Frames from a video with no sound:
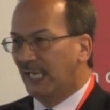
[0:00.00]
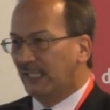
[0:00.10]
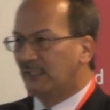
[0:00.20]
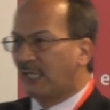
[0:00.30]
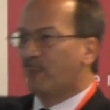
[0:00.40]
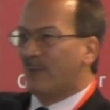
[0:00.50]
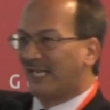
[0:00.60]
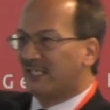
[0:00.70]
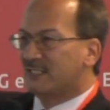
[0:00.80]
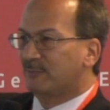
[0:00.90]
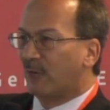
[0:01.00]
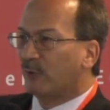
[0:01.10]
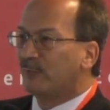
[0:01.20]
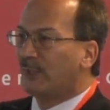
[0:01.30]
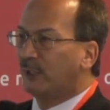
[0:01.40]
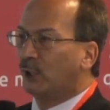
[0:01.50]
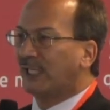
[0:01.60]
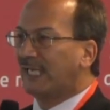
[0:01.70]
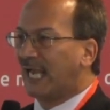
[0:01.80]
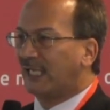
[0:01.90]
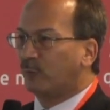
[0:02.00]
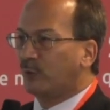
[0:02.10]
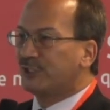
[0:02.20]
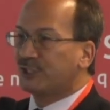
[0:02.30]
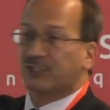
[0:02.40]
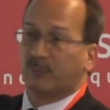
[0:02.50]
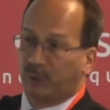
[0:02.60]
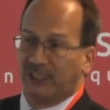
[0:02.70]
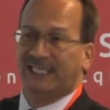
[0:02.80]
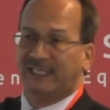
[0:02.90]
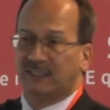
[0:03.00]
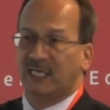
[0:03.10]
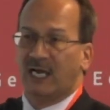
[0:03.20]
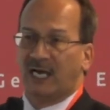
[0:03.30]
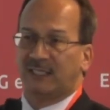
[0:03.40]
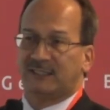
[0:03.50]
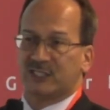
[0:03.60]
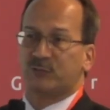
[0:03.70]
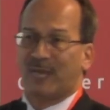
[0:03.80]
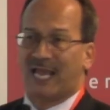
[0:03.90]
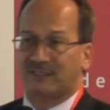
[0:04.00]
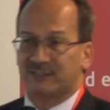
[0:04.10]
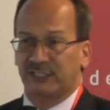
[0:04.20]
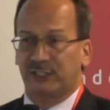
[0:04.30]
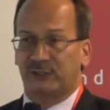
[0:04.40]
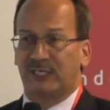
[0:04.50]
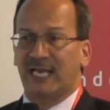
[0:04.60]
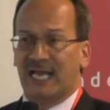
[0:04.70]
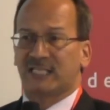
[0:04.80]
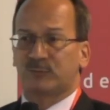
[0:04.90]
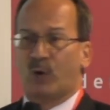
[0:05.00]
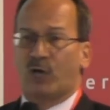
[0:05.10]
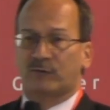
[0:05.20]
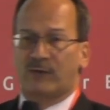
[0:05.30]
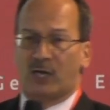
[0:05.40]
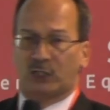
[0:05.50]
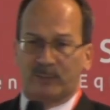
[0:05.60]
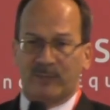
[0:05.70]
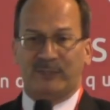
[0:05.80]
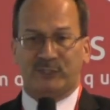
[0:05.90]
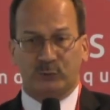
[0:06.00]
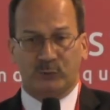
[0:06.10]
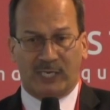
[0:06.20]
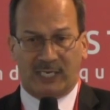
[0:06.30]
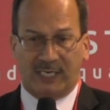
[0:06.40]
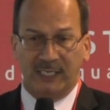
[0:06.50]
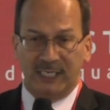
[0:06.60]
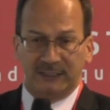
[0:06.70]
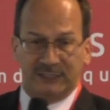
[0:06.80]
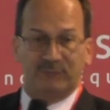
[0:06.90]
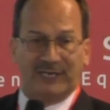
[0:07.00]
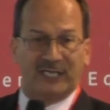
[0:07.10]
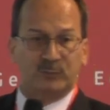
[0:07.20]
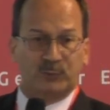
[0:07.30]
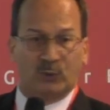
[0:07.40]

And another mechanism that we've been looking at and we just completed uh, this past year as part of our commitment to uh, the advanced